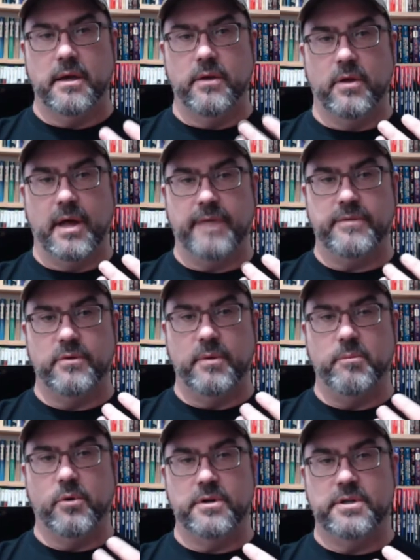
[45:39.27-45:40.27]
have to
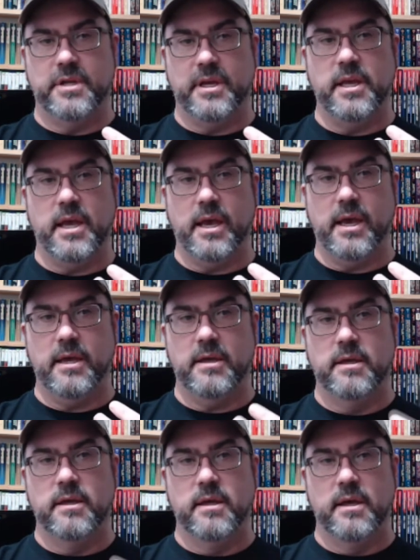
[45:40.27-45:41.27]
report to EA,
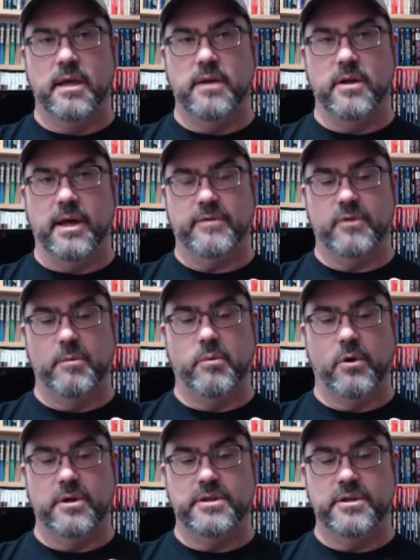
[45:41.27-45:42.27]
and you'll have to
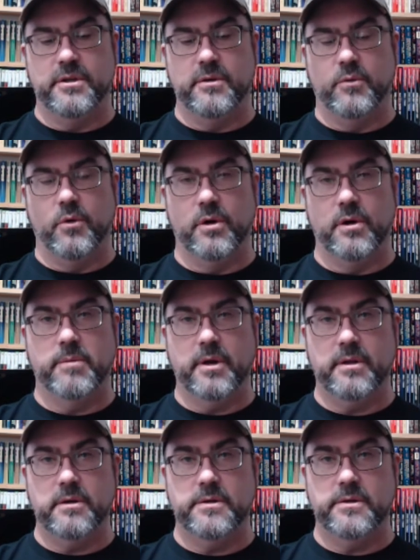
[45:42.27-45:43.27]
report to Warner
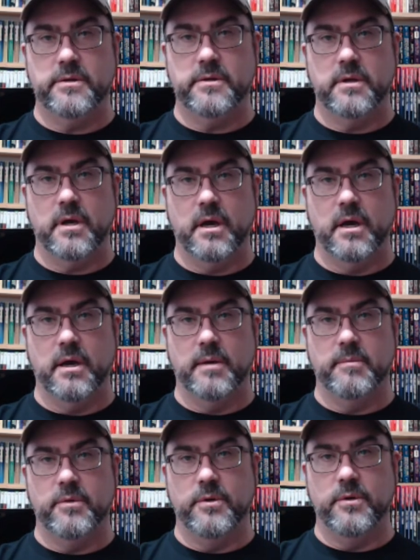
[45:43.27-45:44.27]
Brothers,
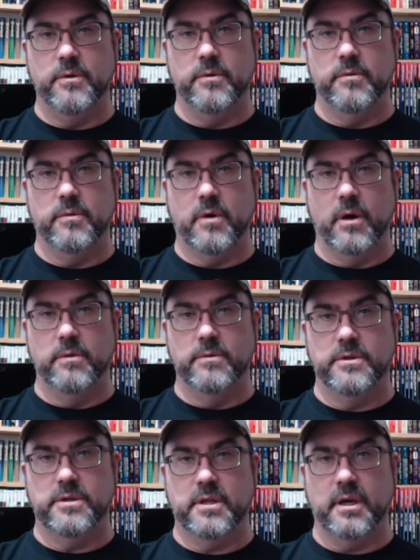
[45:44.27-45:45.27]
who
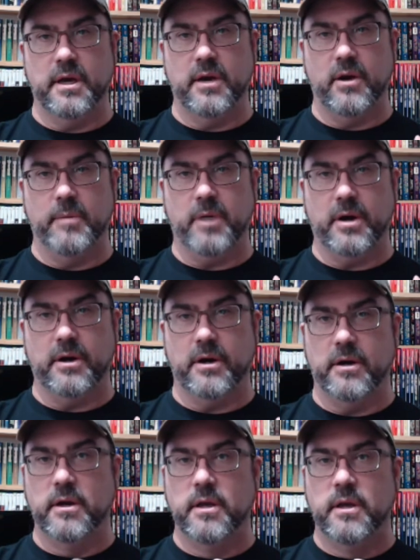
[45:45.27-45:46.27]
owns the Harry Potter
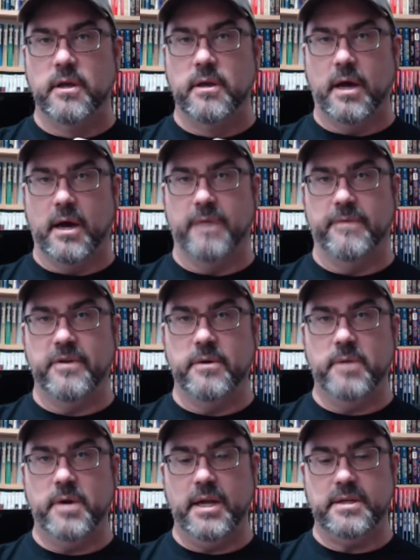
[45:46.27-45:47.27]
film
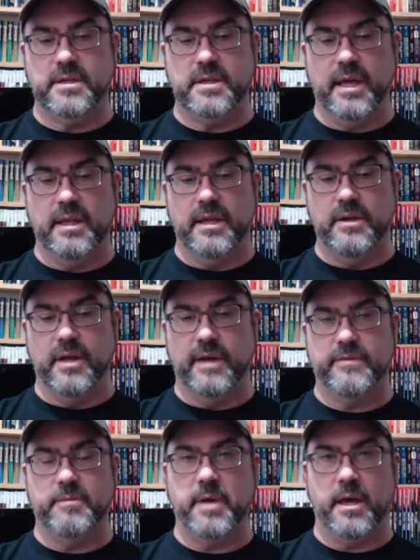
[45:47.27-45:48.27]
rights, and then you'll have
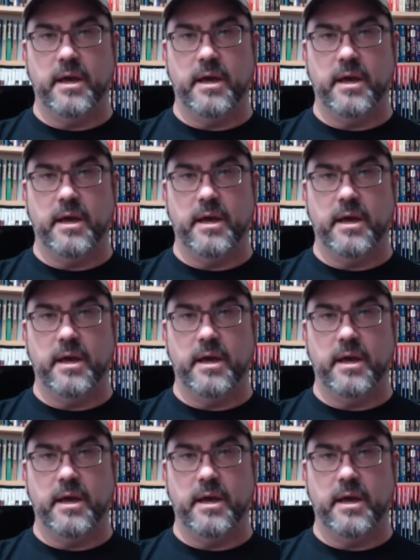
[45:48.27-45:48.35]
to pay,